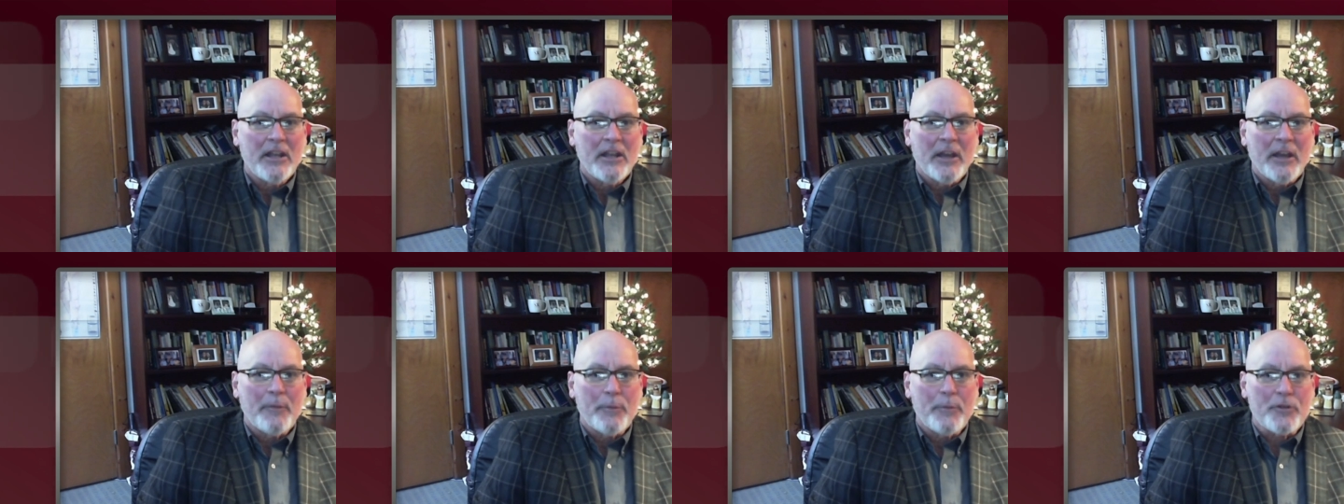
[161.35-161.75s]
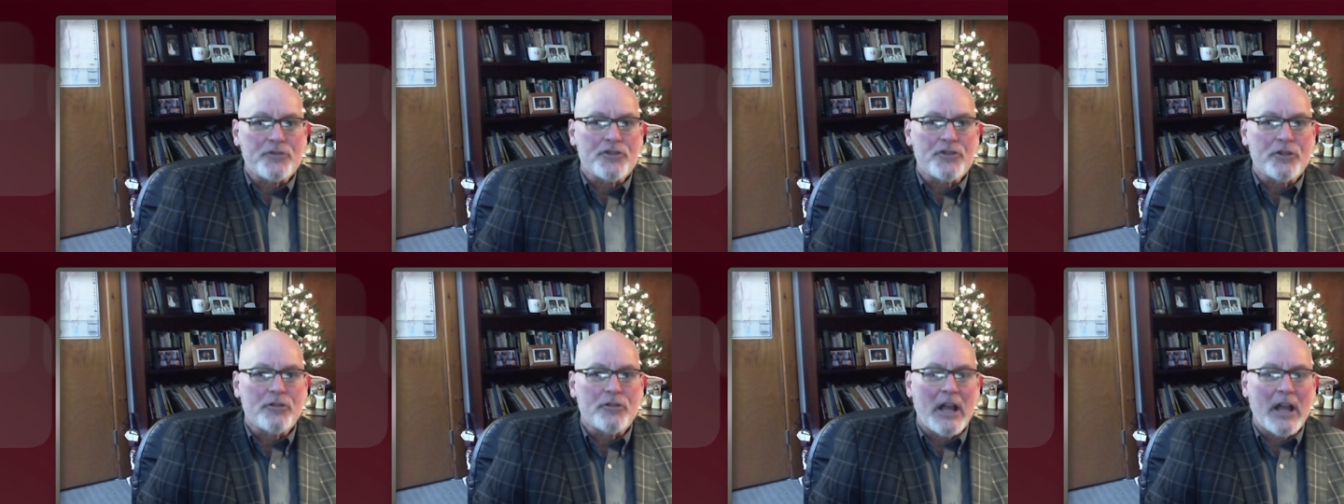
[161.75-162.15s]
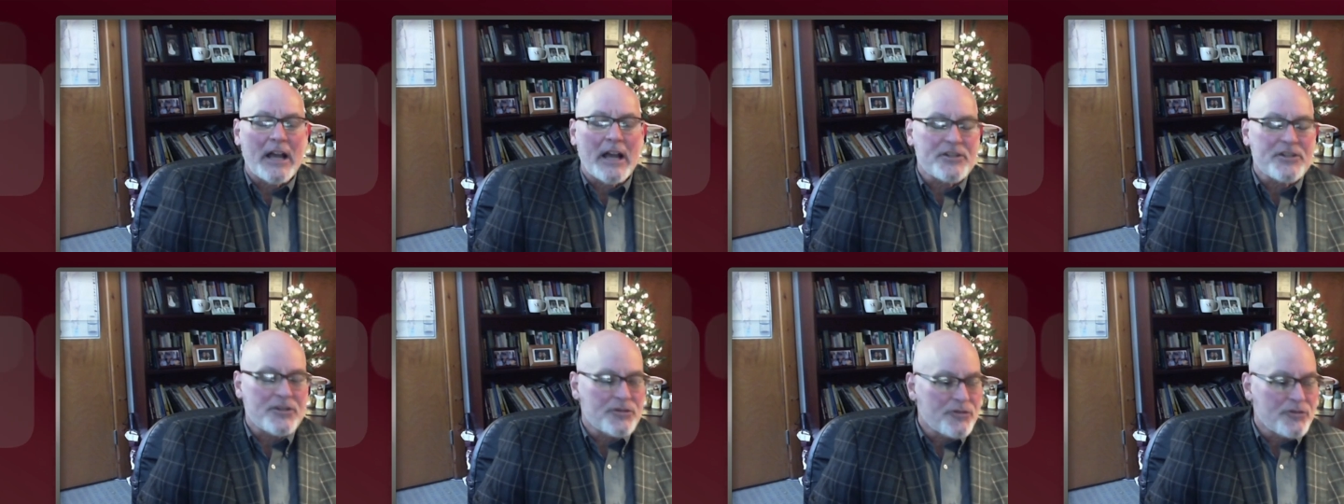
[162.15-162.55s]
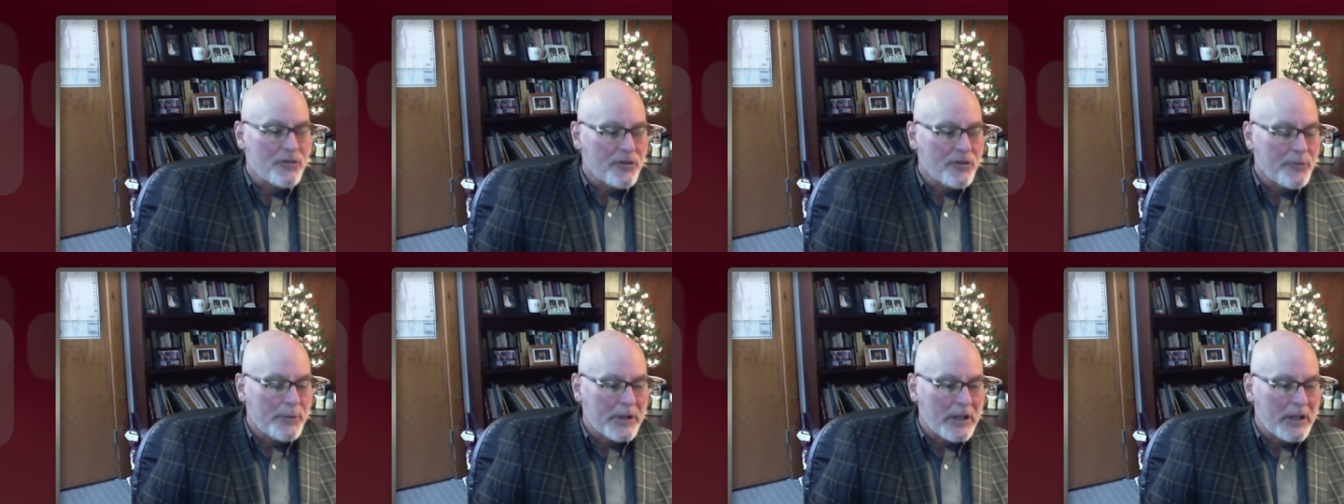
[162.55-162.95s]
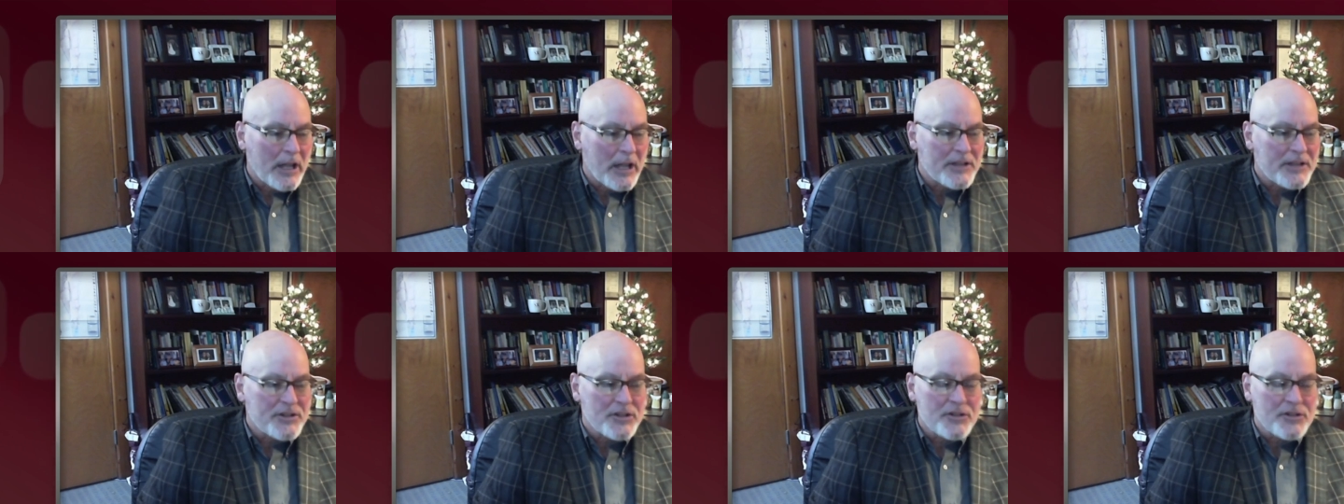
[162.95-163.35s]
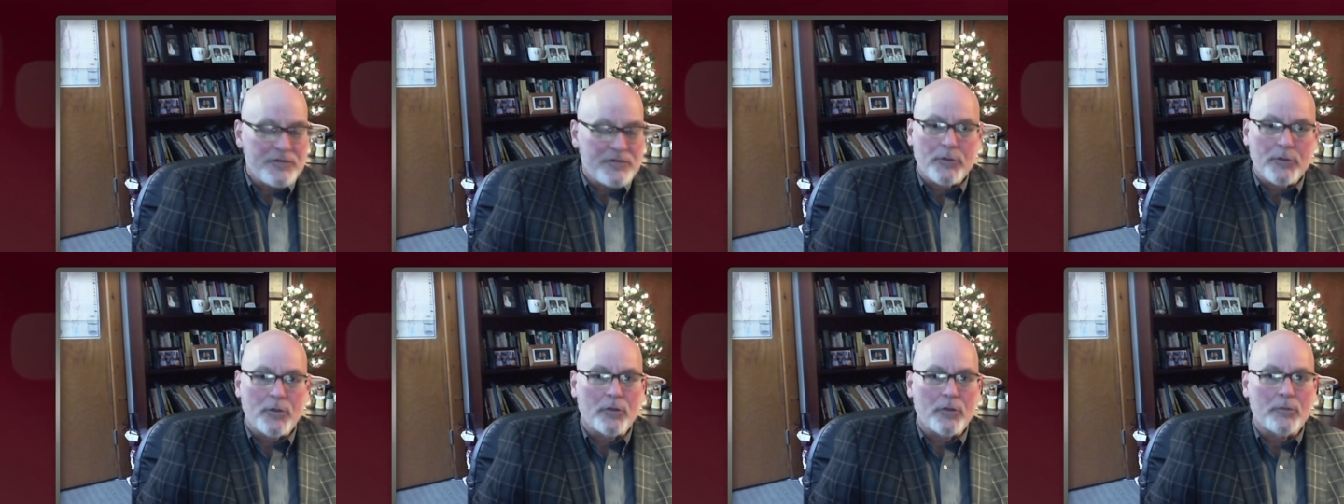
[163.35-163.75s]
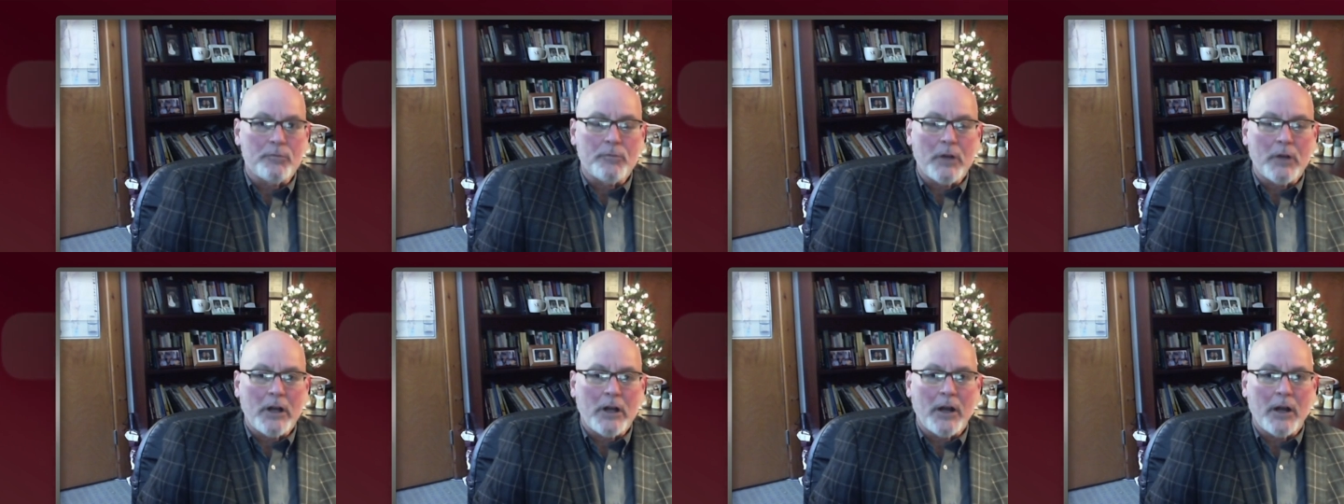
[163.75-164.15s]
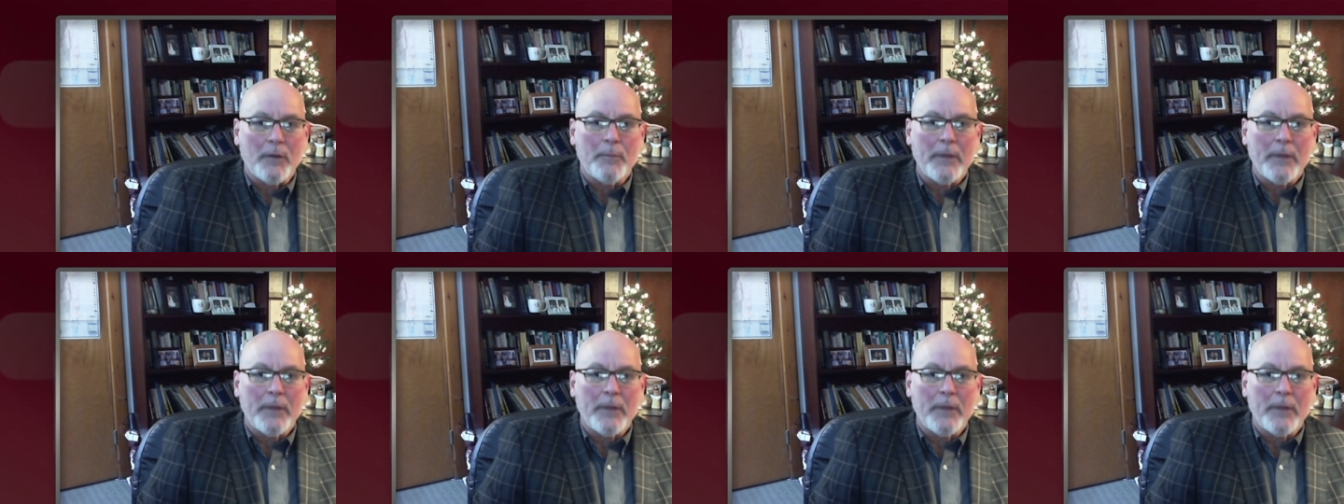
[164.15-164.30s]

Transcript: have pursued licensure and have been licensed for uh,